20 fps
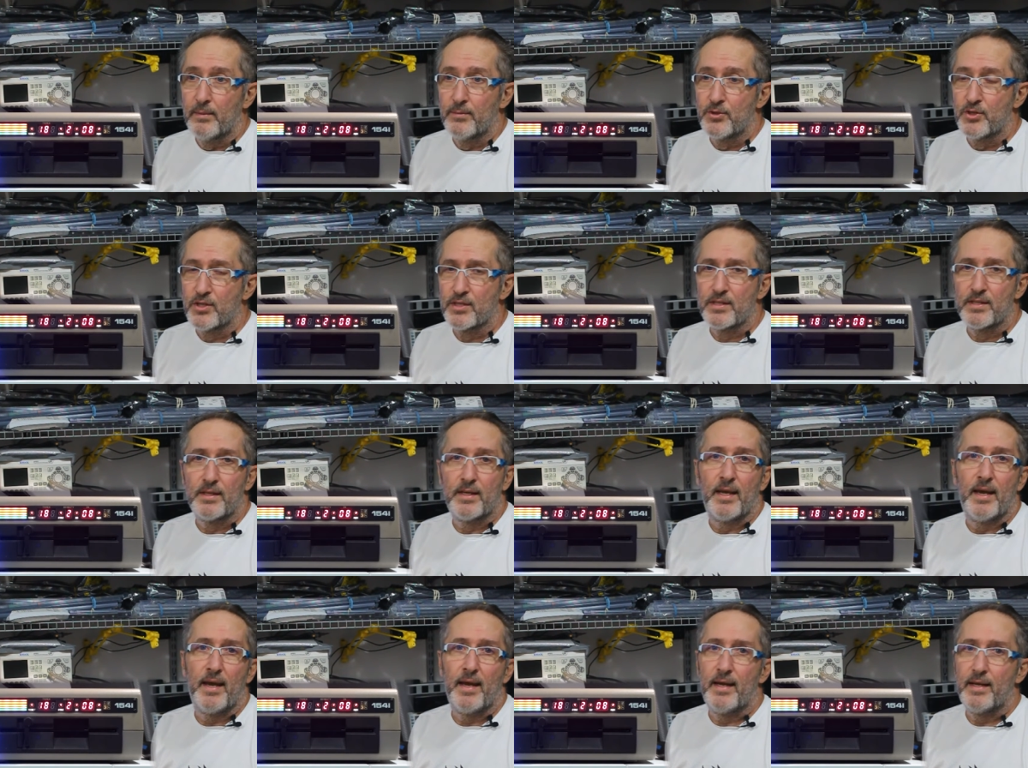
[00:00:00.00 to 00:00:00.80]
Just in
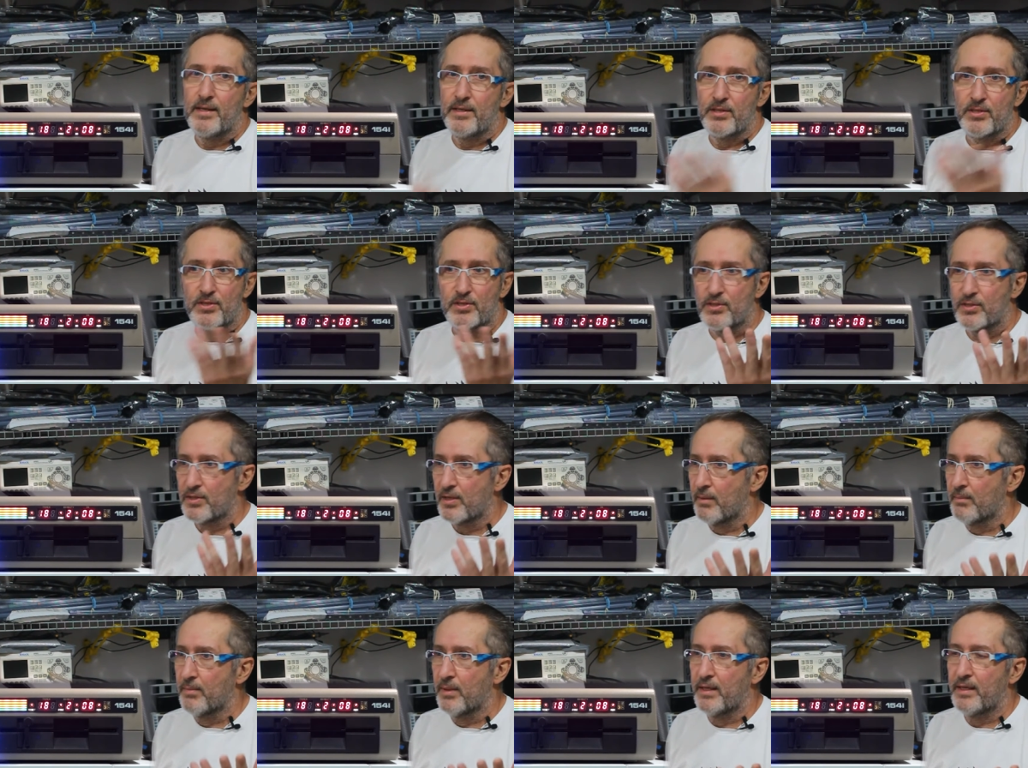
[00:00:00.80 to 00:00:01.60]
case
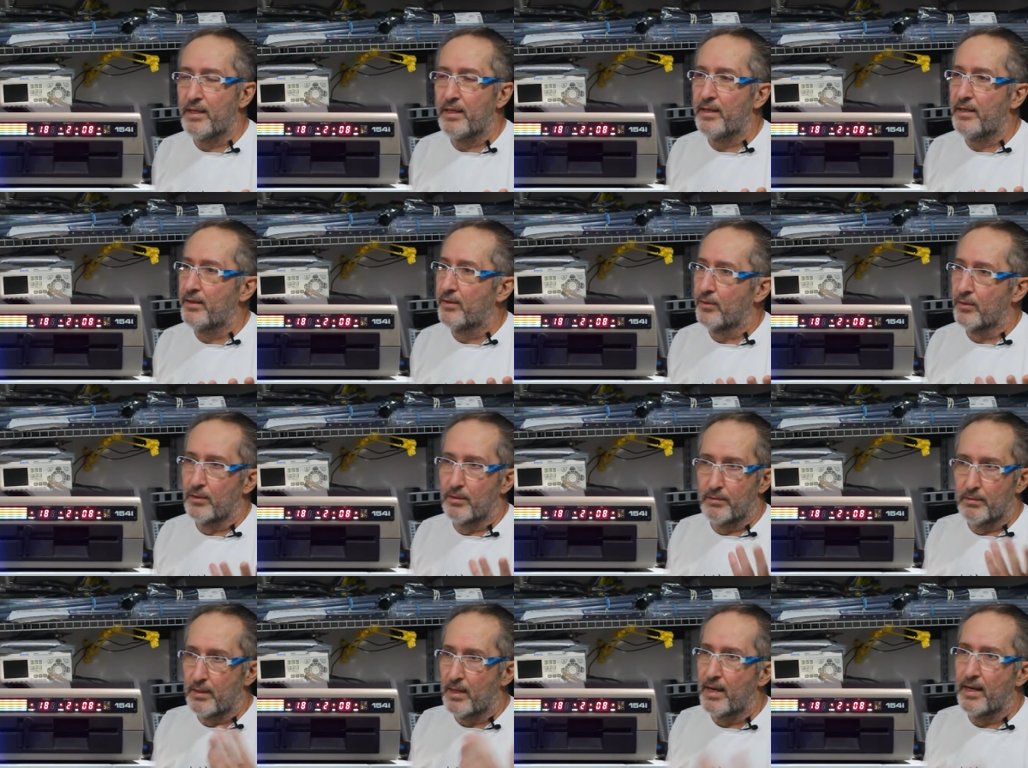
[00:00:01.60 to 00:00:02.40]
somebody
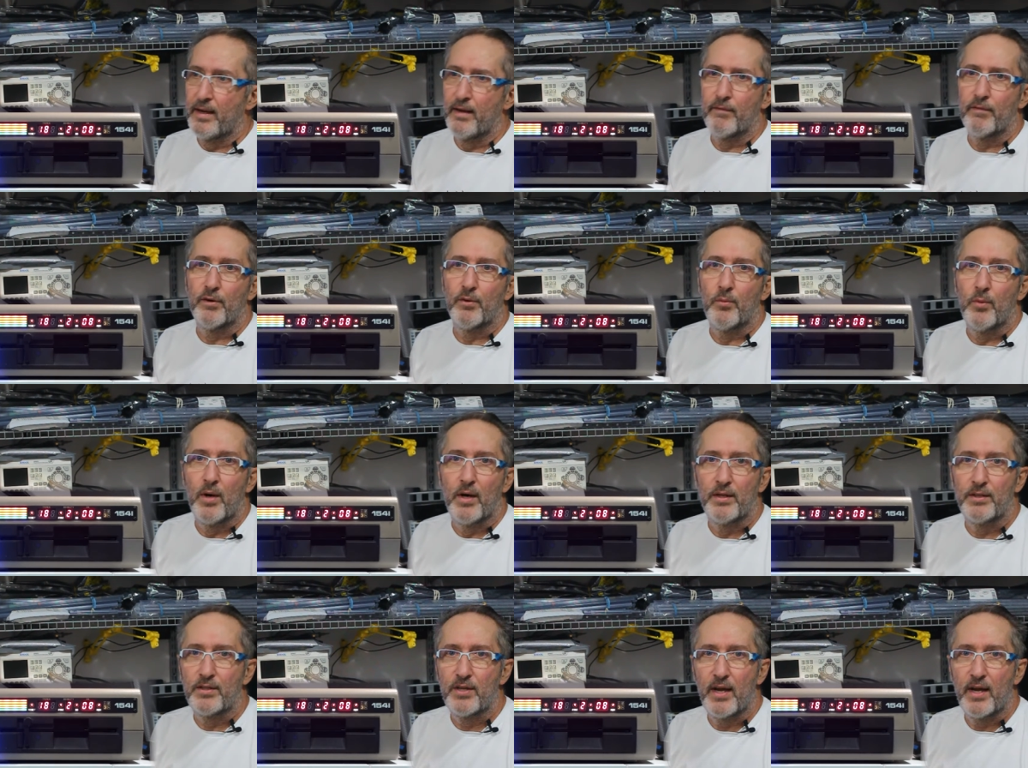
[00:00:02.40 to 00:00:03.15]
or I ever want